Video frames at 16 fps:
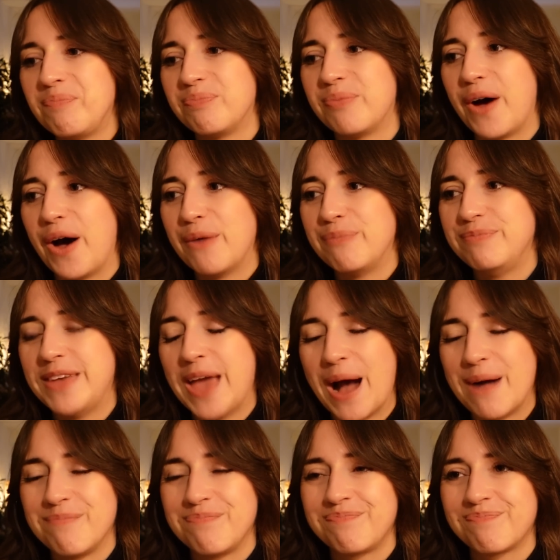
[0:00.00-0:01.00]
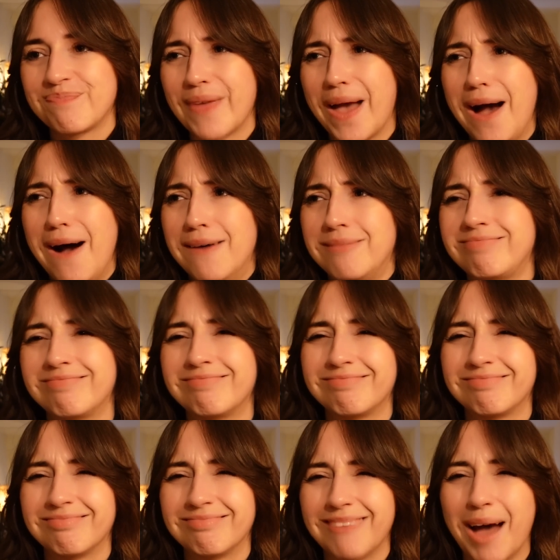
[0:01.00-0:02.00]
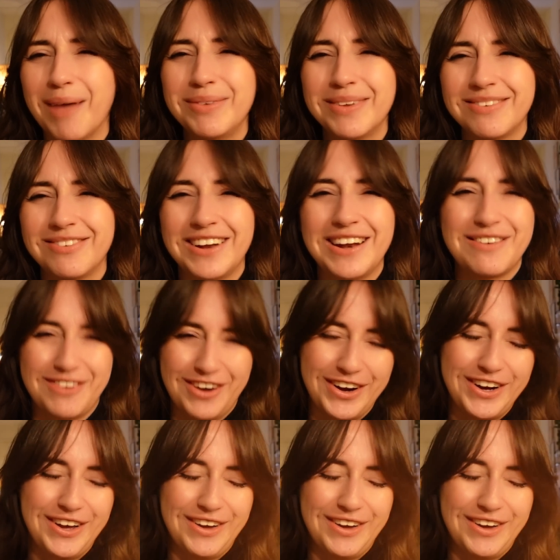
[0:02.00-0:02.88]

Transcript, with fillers: But yeah, I'm just feeling very